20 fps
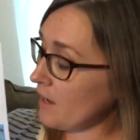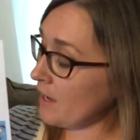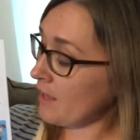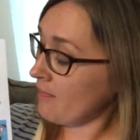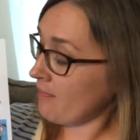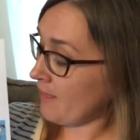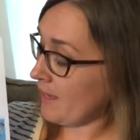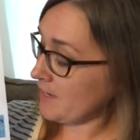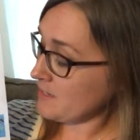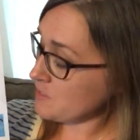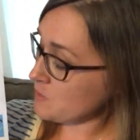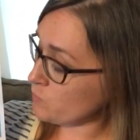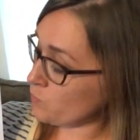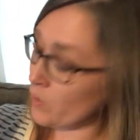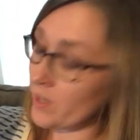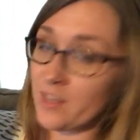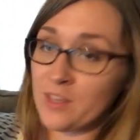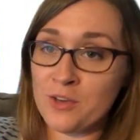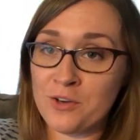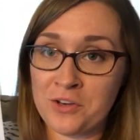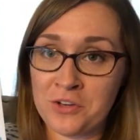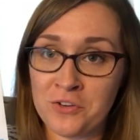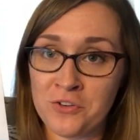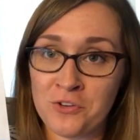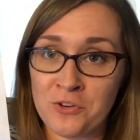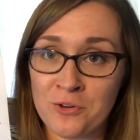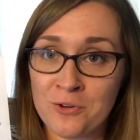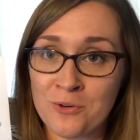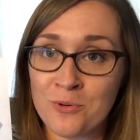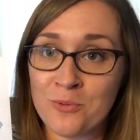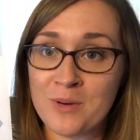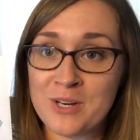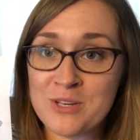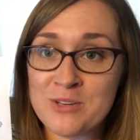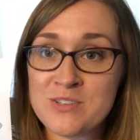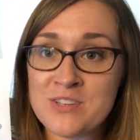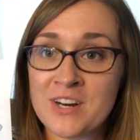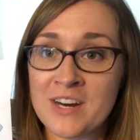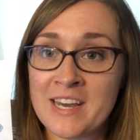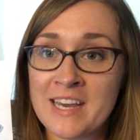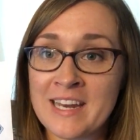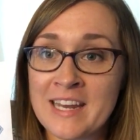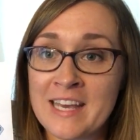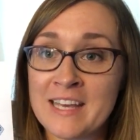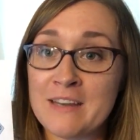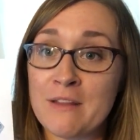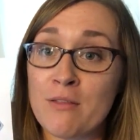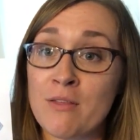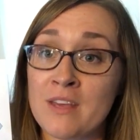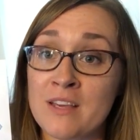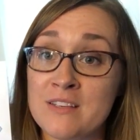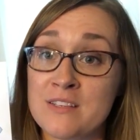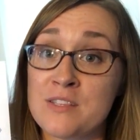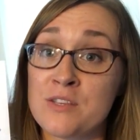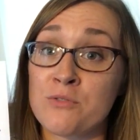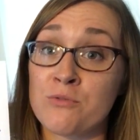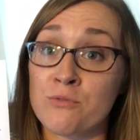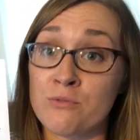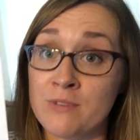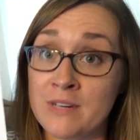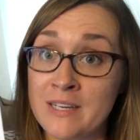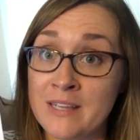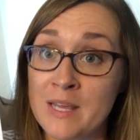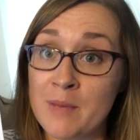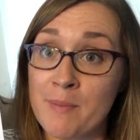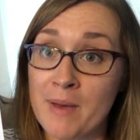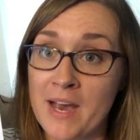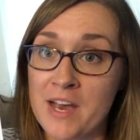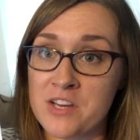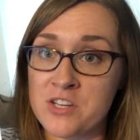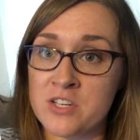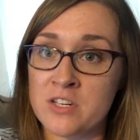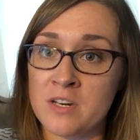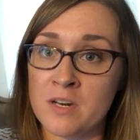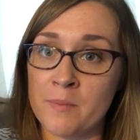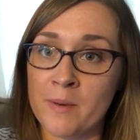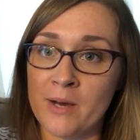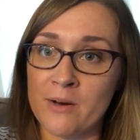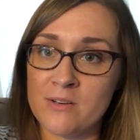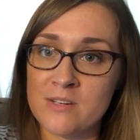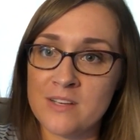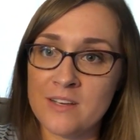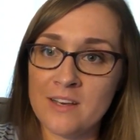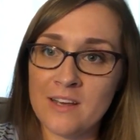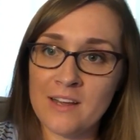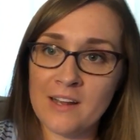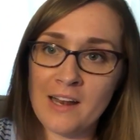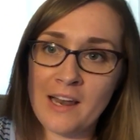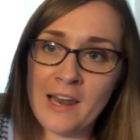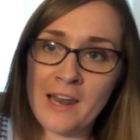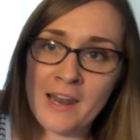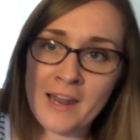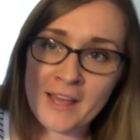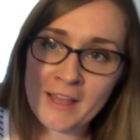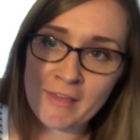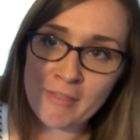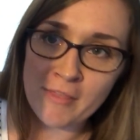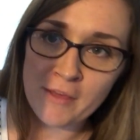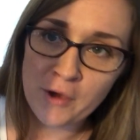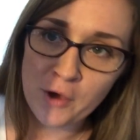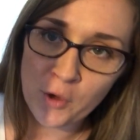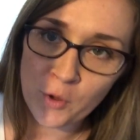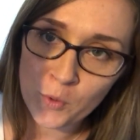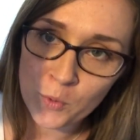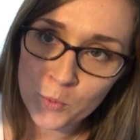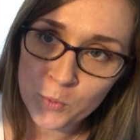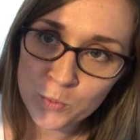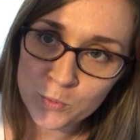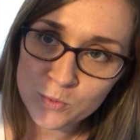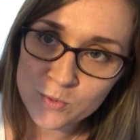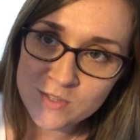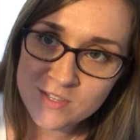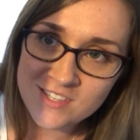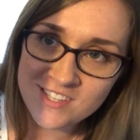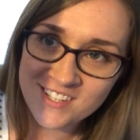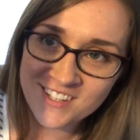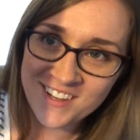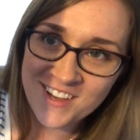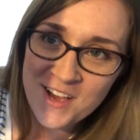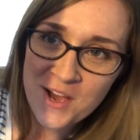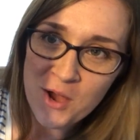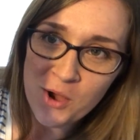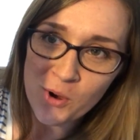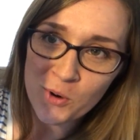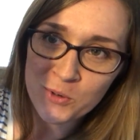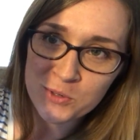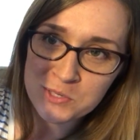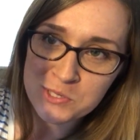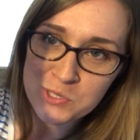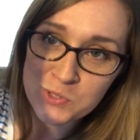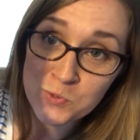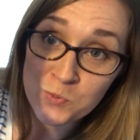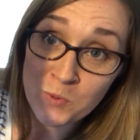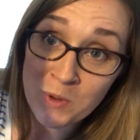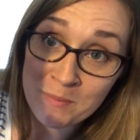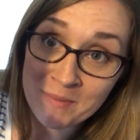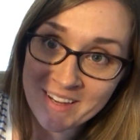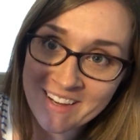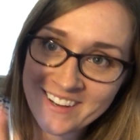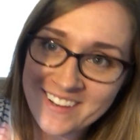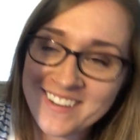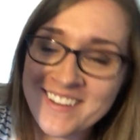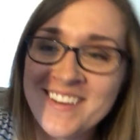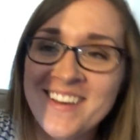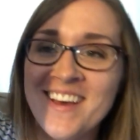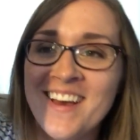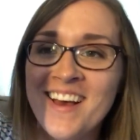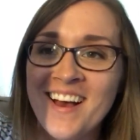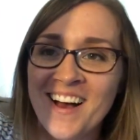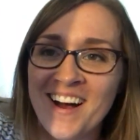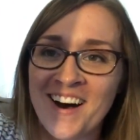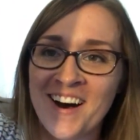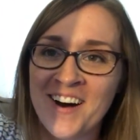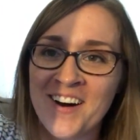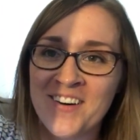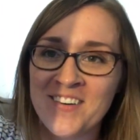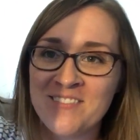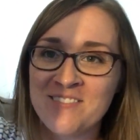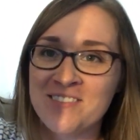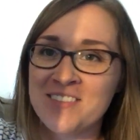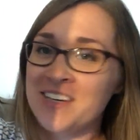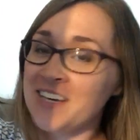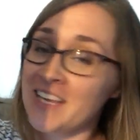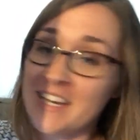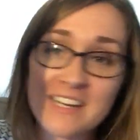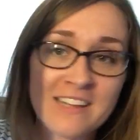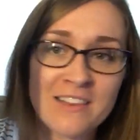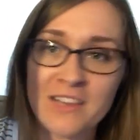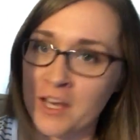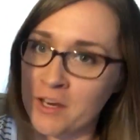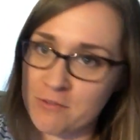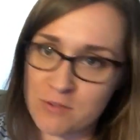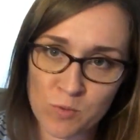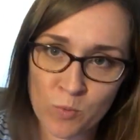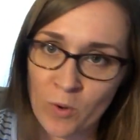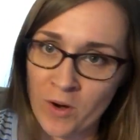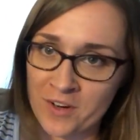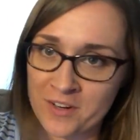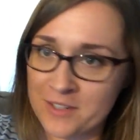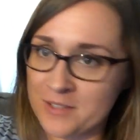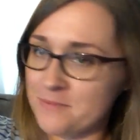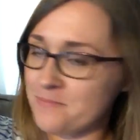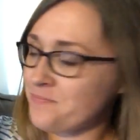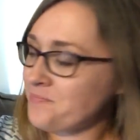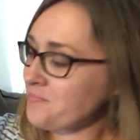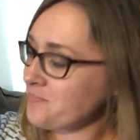And that's what you can do when you start getting into things they're really passionate about, like the hose or swimming. Nina loves water.